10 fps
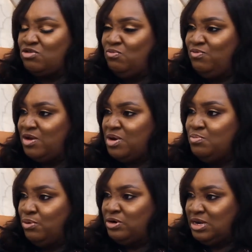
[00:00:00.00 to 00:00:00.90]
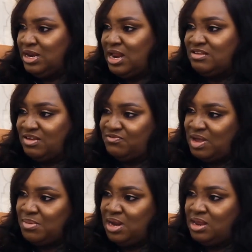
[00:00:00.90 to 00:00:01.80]
very bonded as a
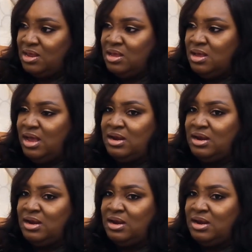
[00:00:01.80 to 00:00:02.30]
family. And